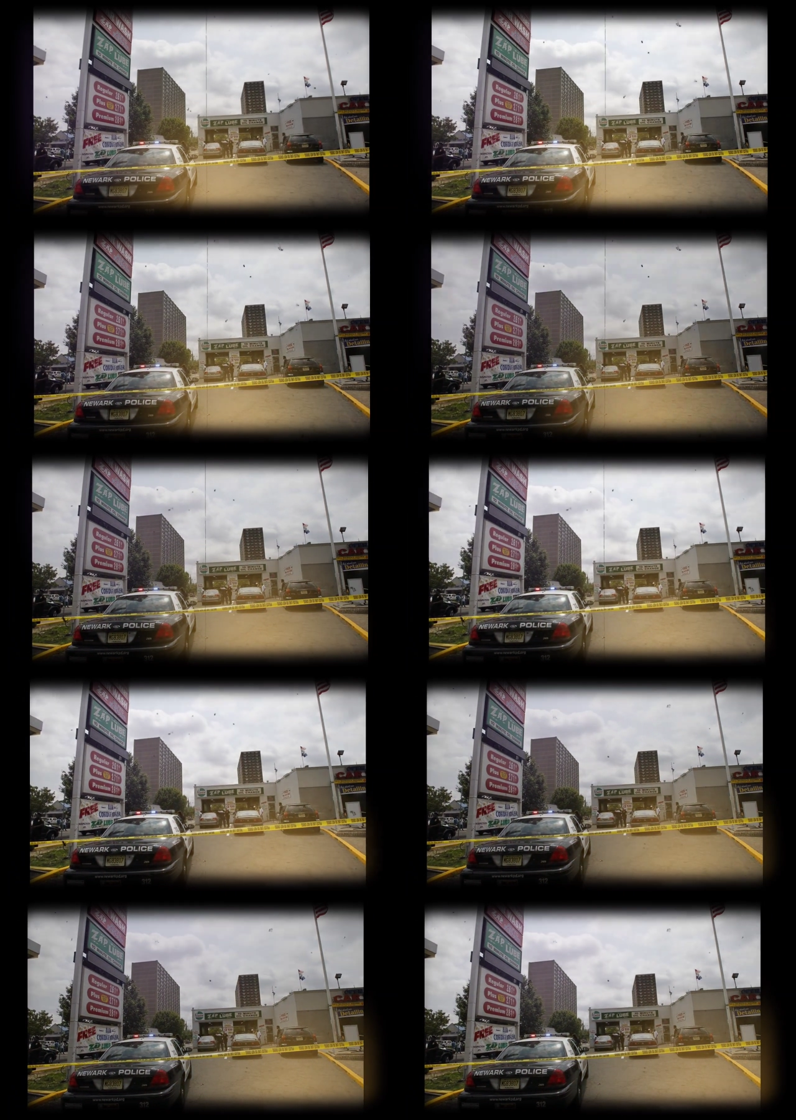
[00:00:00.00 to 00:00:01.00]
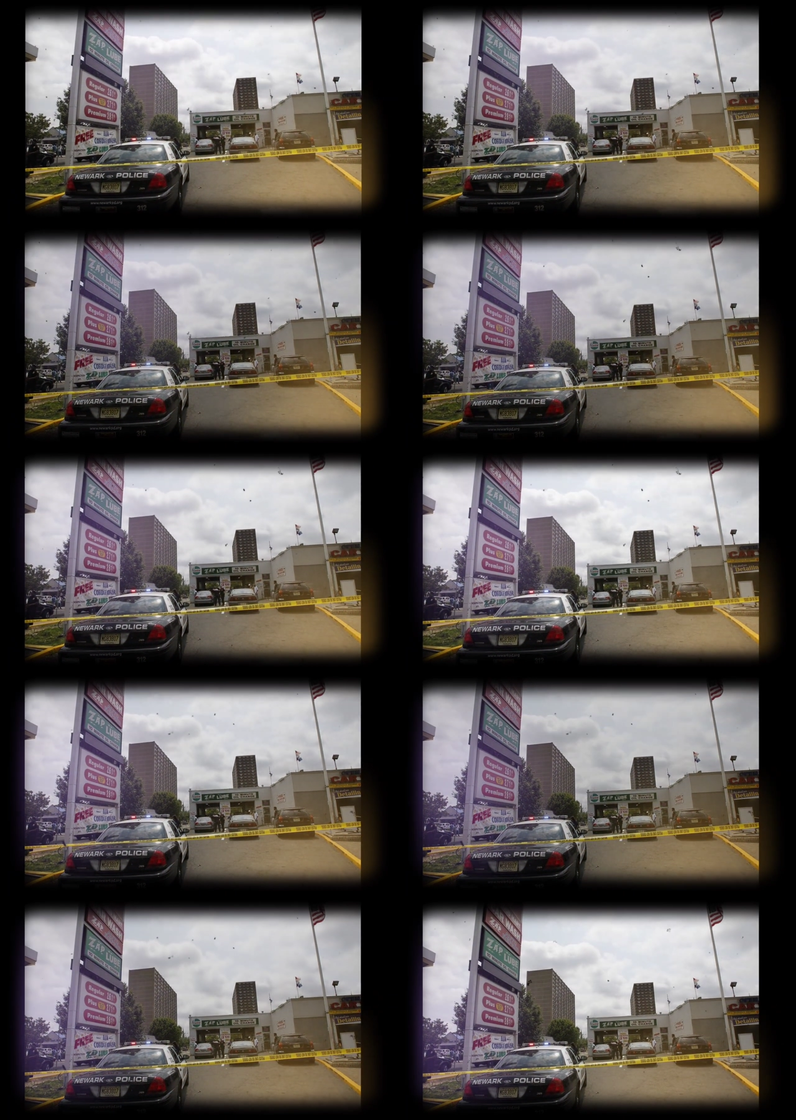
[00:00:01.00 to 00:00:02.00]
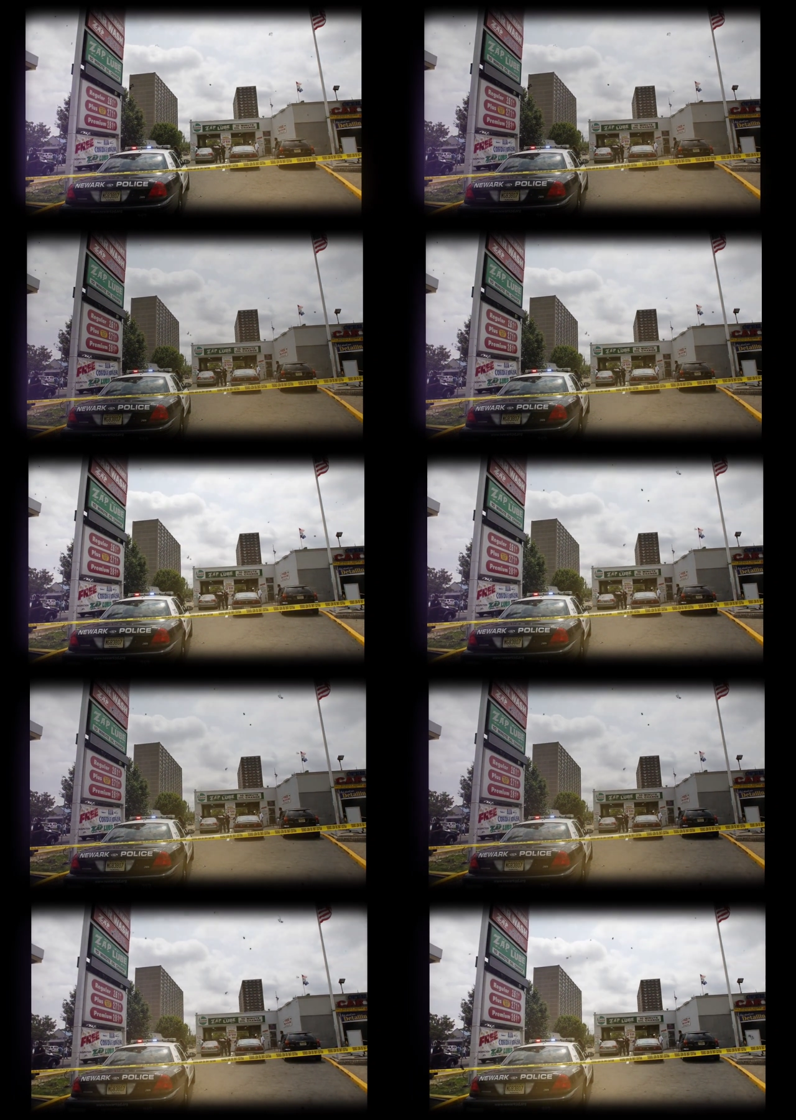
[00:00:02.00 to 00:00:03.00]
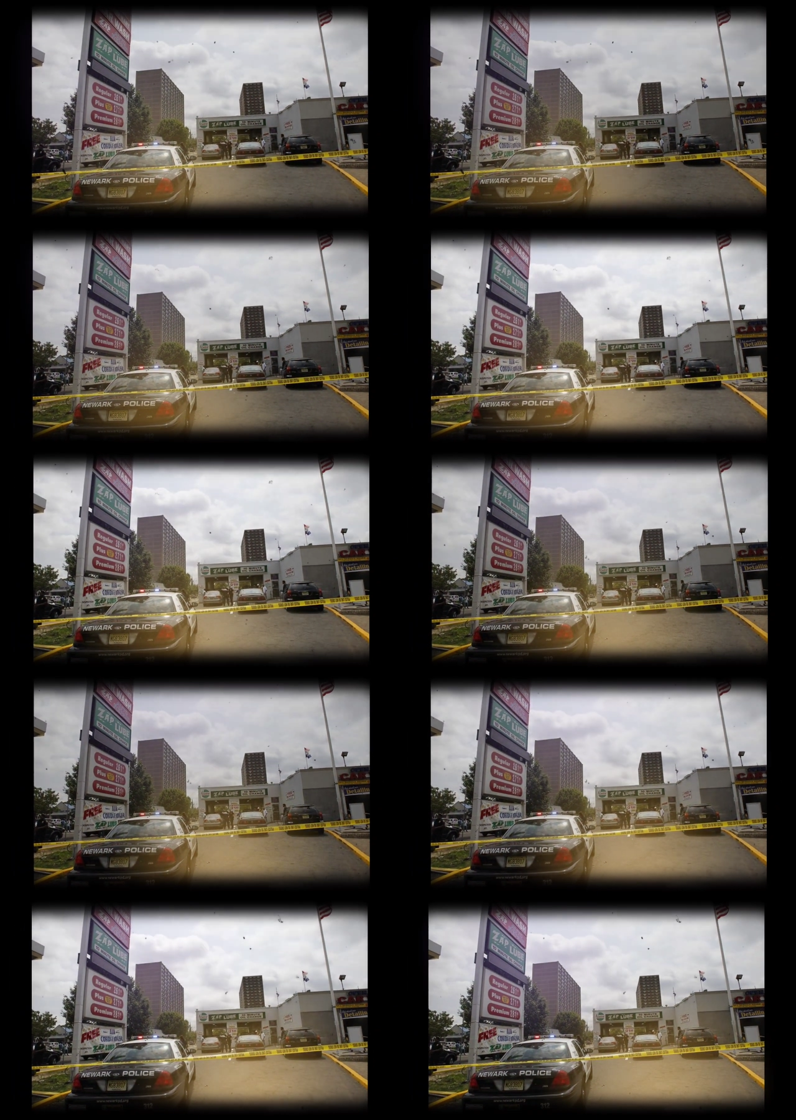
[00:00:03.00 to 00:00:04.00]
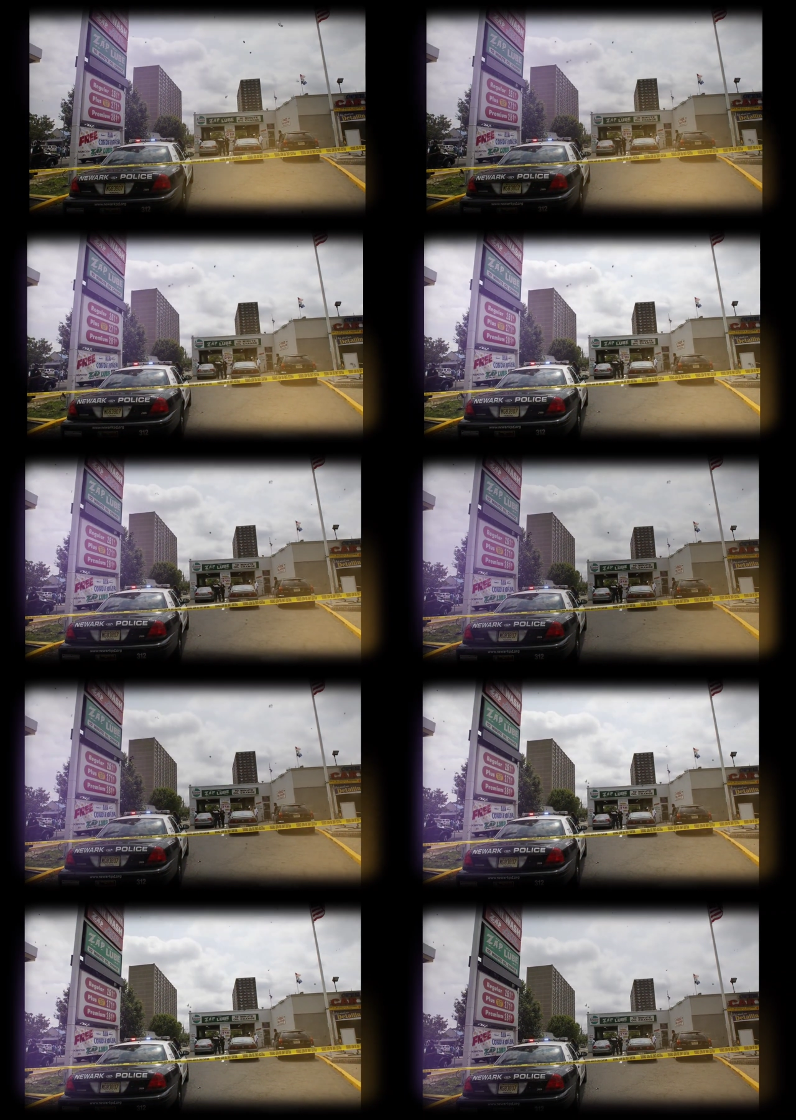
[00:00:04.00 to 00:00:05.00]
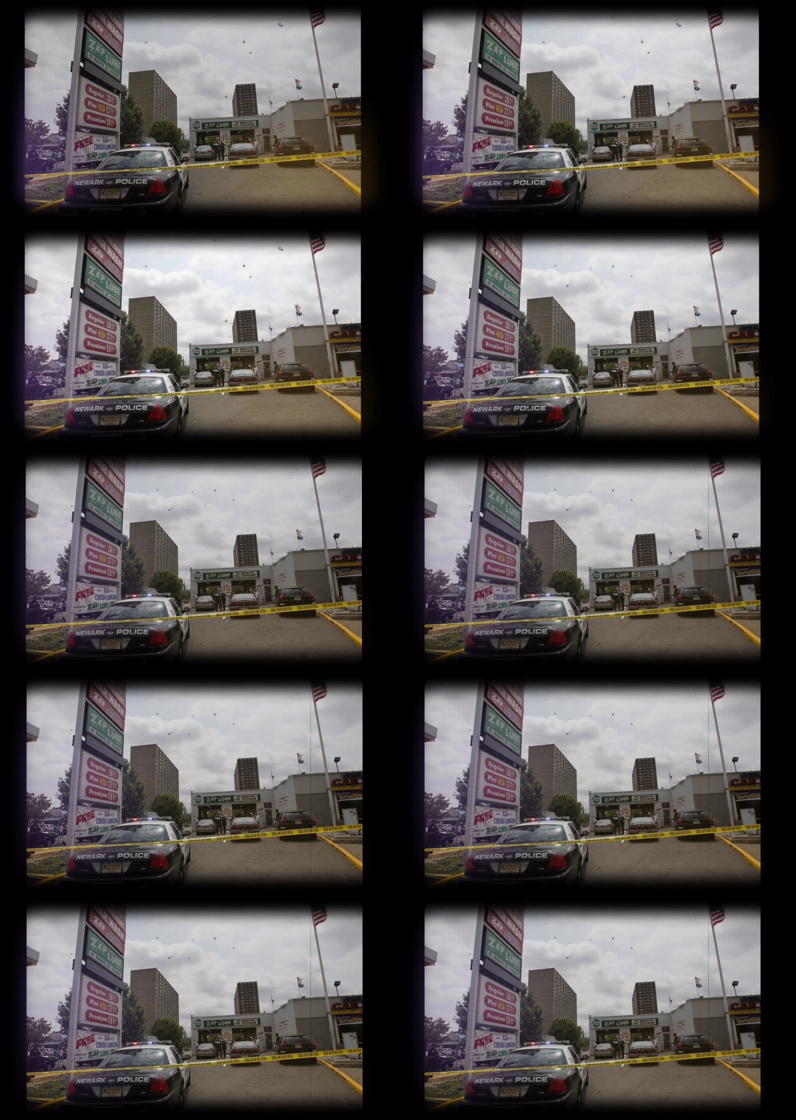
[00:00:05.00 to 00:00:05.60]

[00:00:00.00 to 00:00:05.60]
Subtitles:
No face is visible, so there are no lips to read.